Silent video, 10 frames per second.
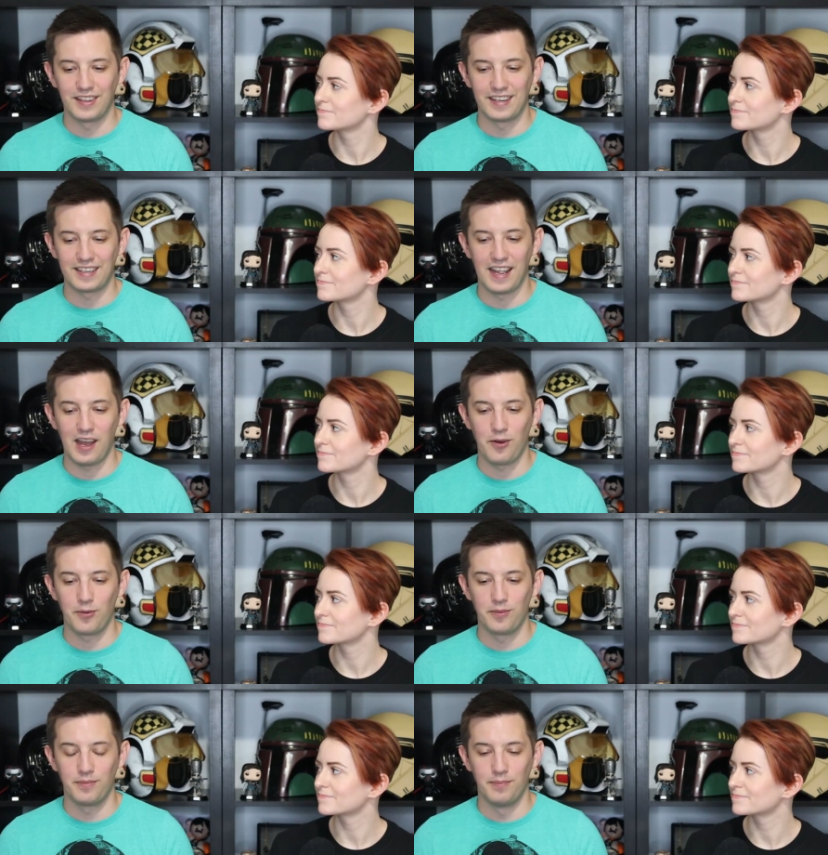Speaker 1: Like,
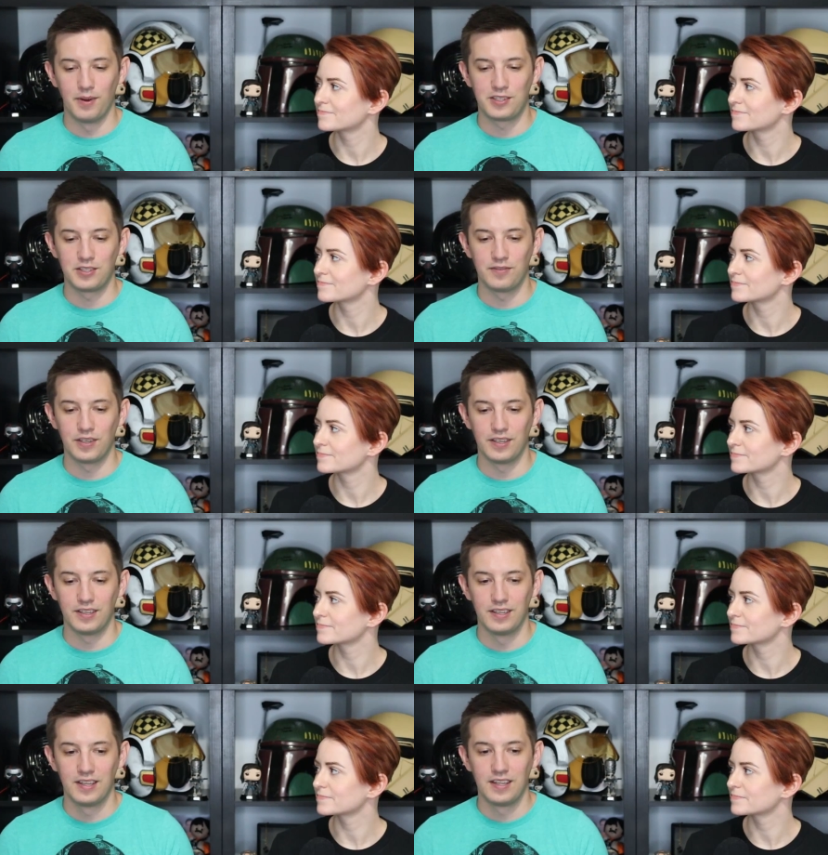how much of
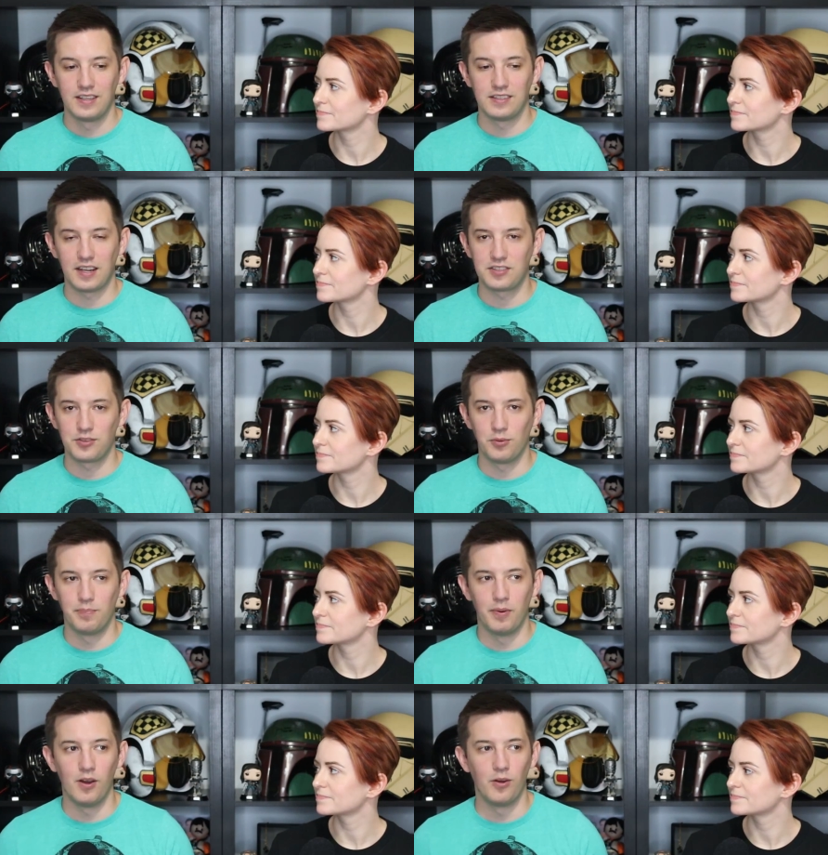a nice little
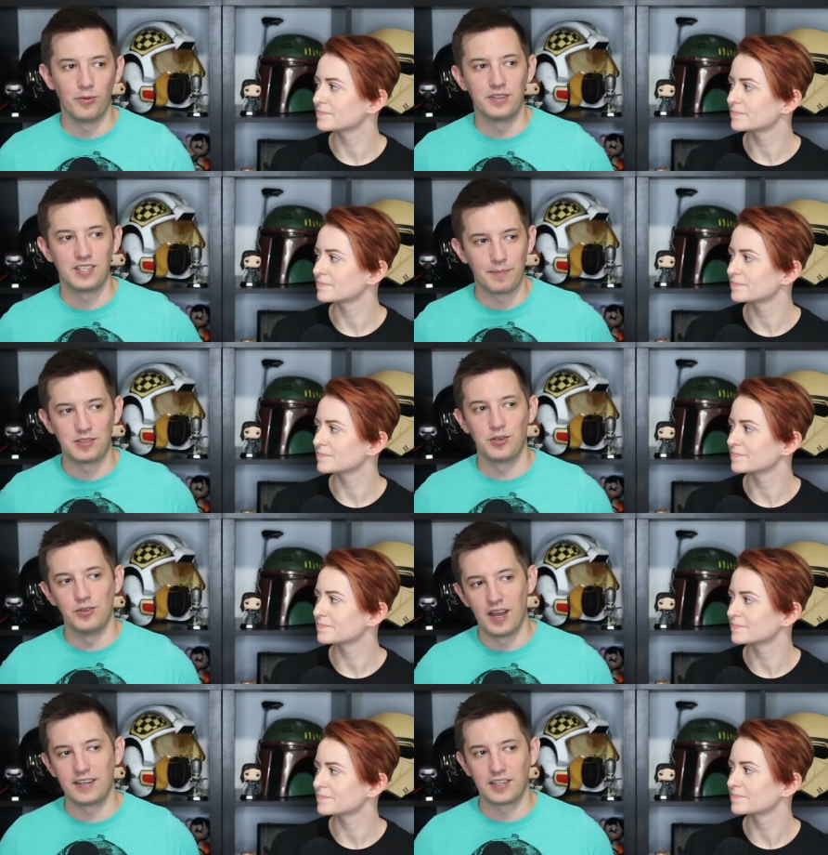bow is
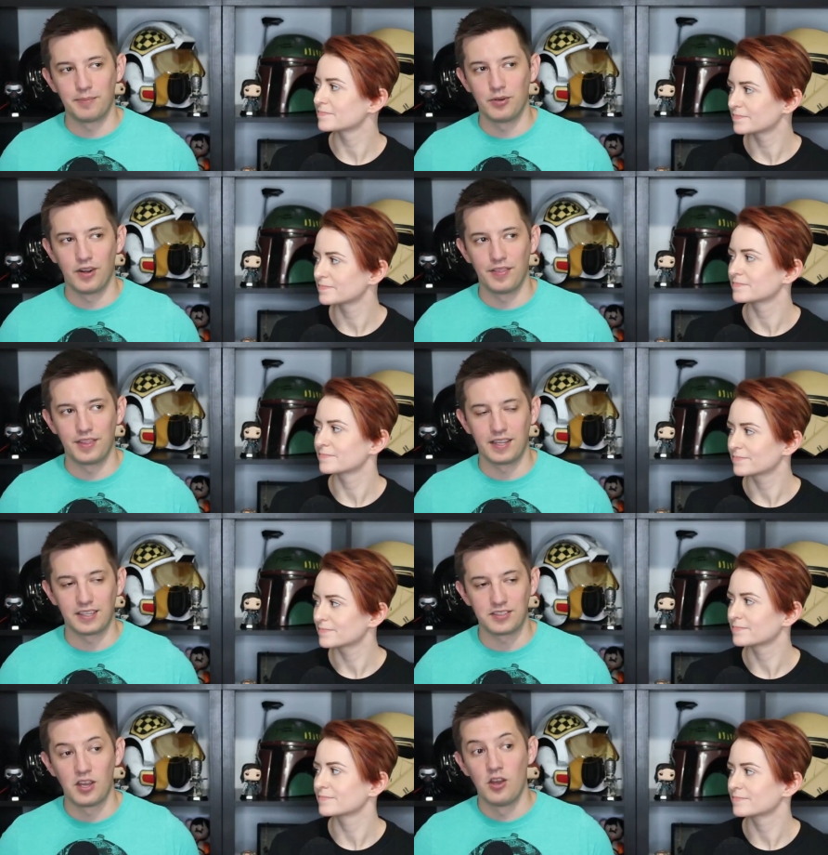Episode 9 going to put on
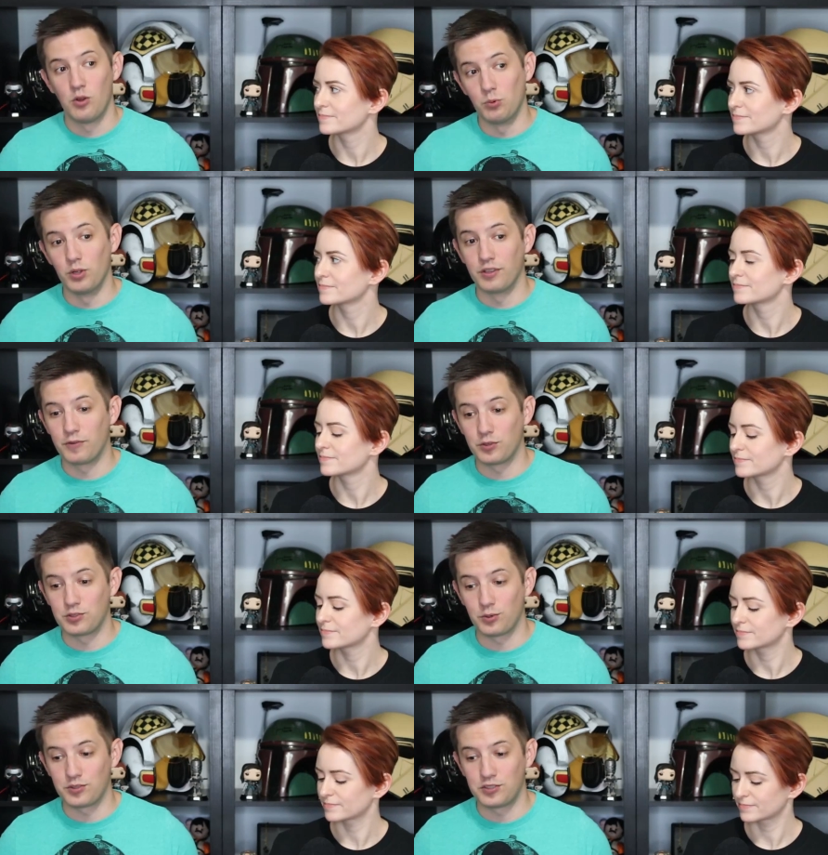things? Will the
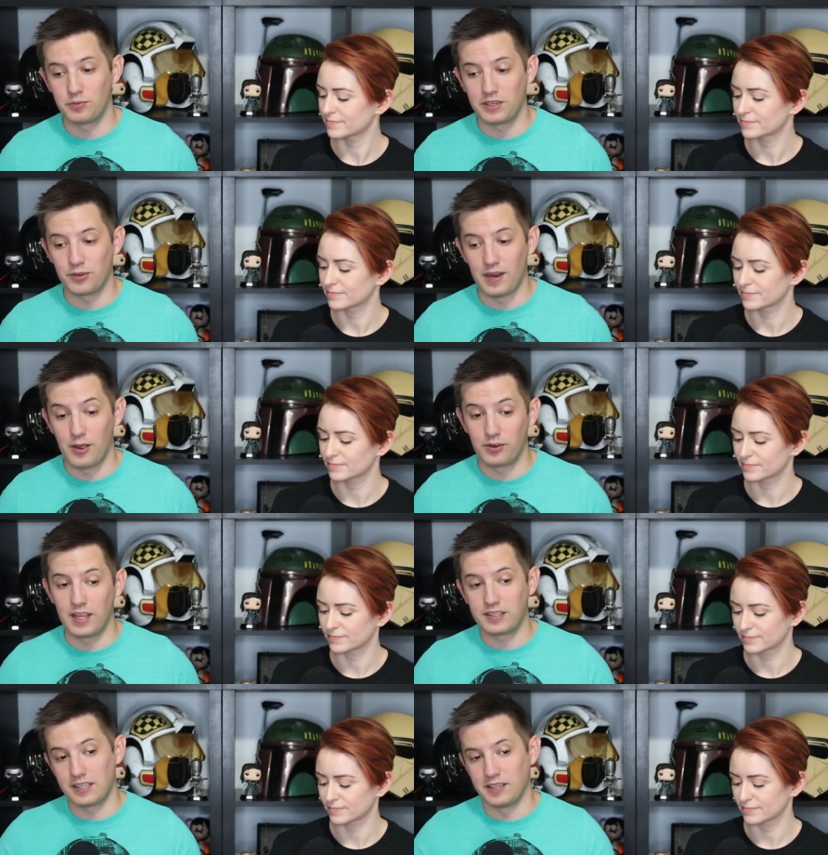First Order still be around
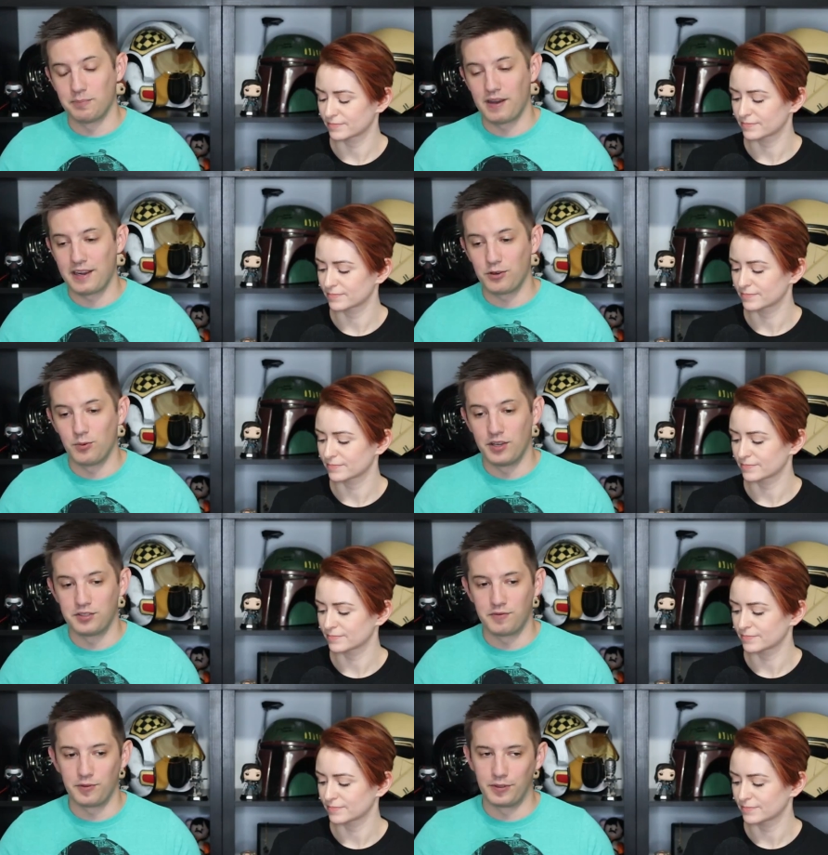like the Empire
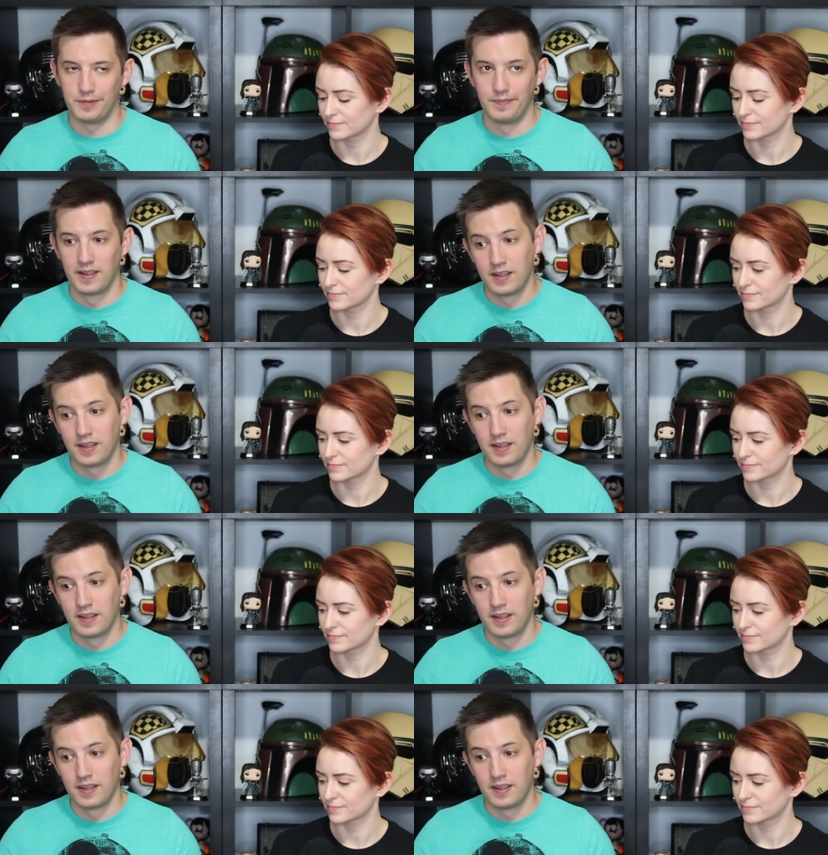was for